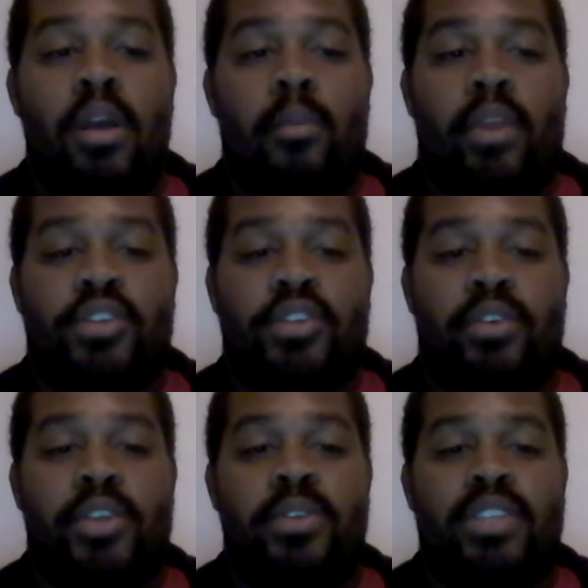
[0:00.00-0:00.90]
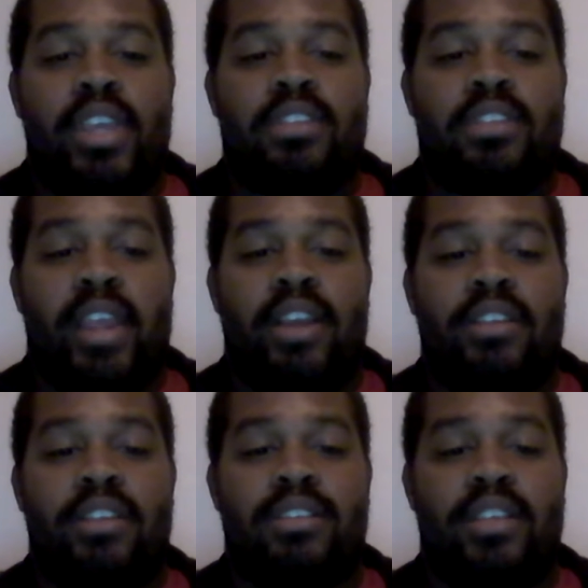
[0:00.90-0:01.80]
partial UCL
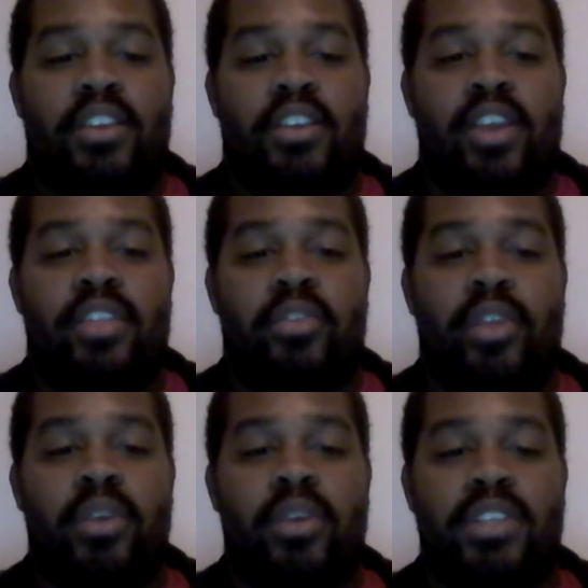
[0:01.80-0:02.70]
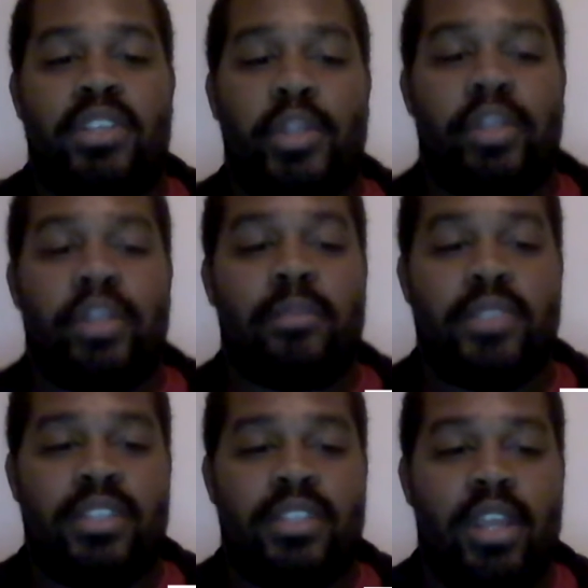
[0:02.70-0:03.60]
tears, as grade 3 was excluded from the
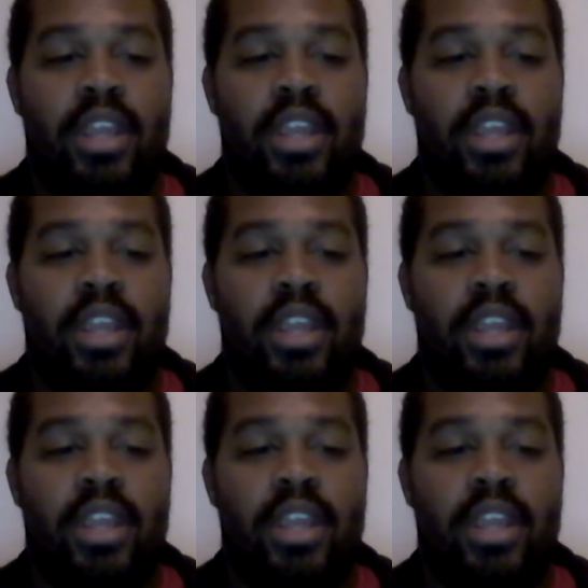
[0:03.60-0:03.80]
study.